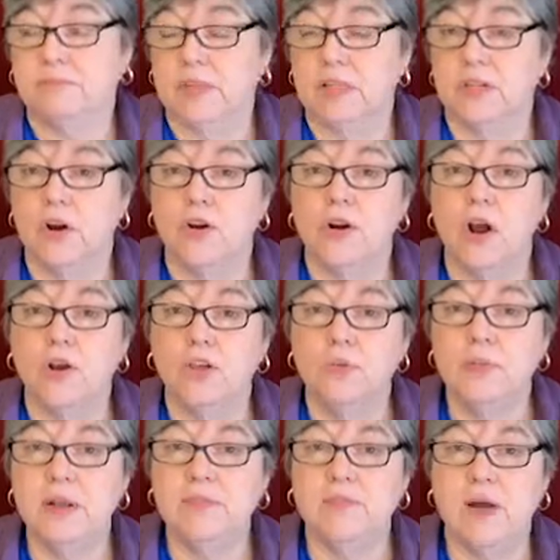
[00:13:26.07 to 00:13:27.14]
turn our
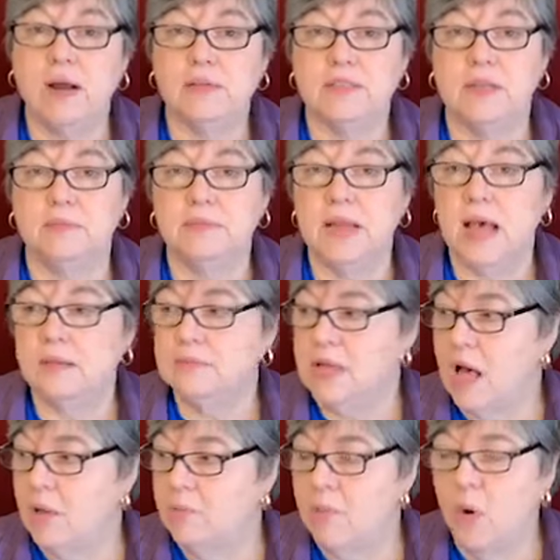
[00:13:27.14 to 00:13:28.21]
humidifier. Sometimes
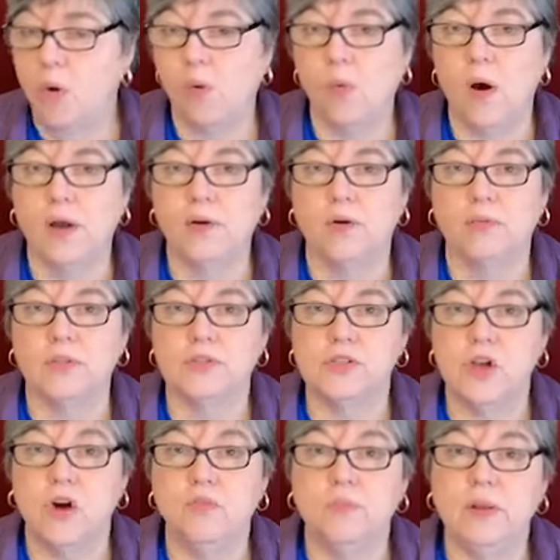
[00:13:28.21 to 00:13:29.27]
I'll boil water on the
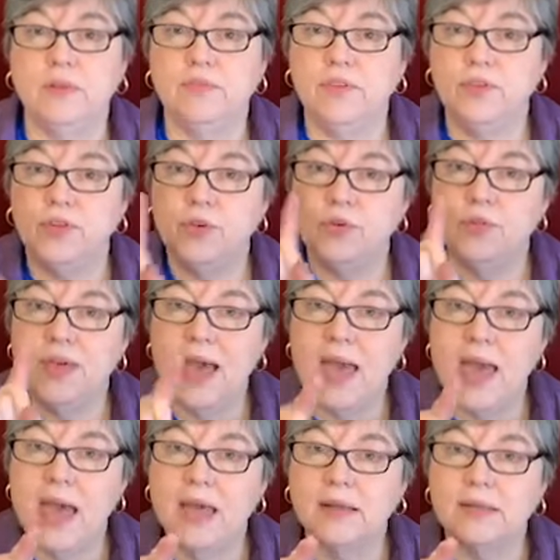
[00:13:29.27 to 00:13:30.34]
stove, but if you
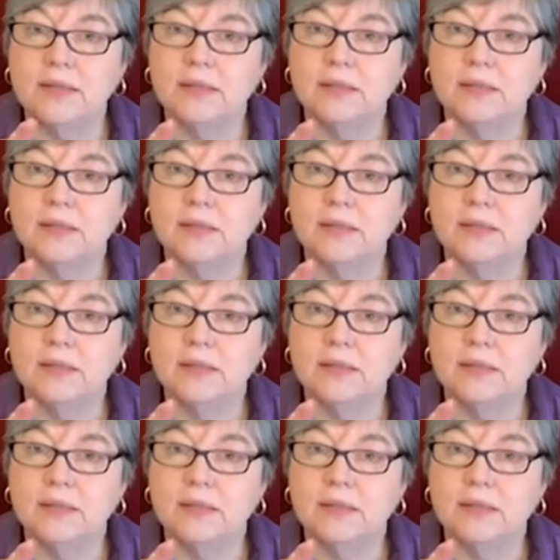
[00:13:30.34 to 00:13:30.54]
boil